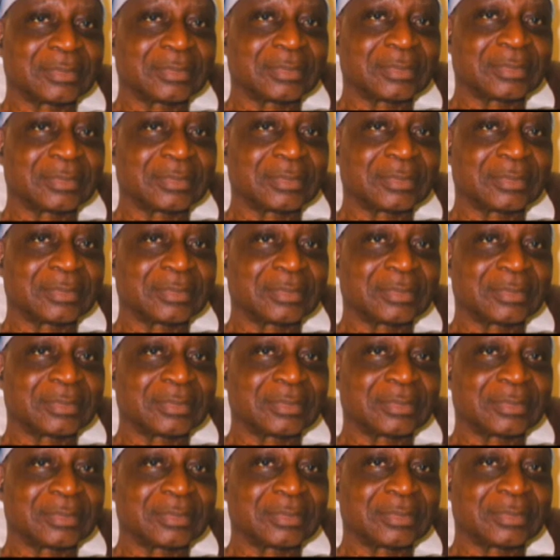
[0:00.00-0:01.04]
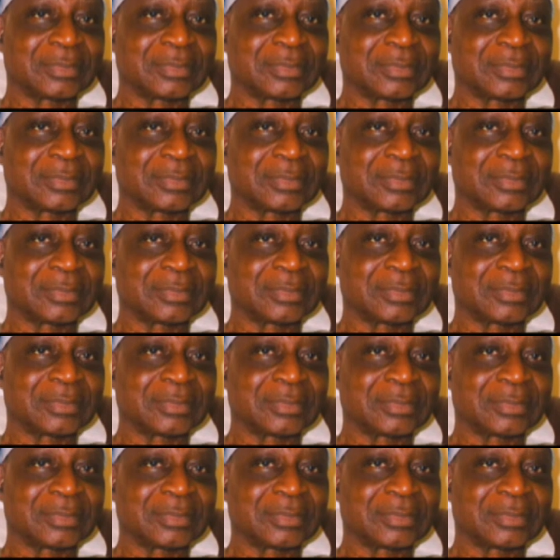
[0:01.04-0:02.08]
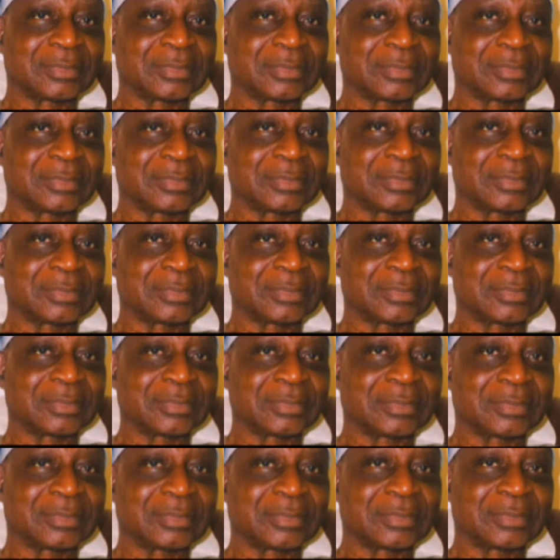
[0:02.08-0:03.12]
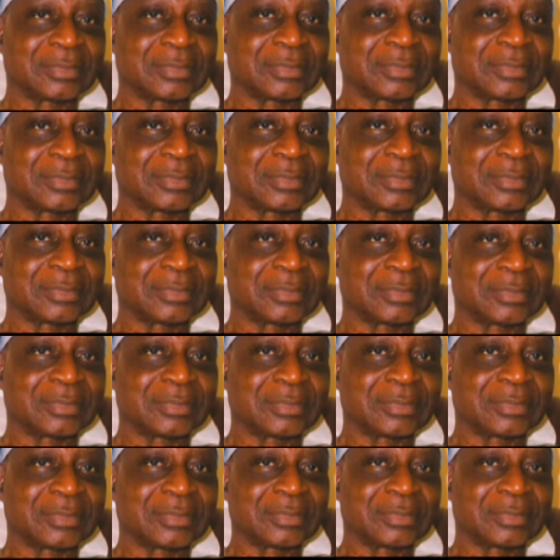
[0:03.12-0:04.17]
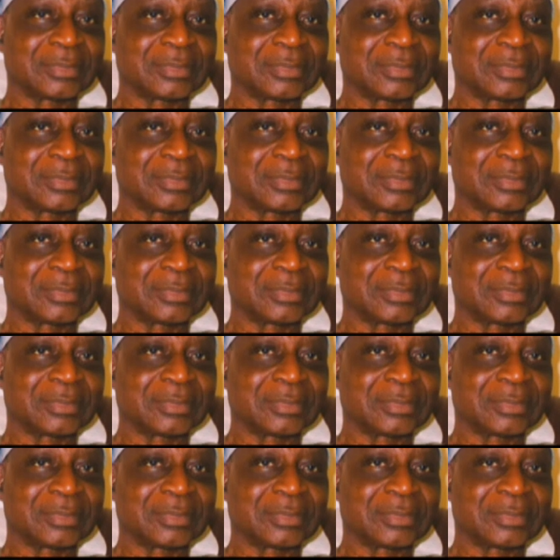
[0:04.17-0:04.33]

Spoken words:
[no speech]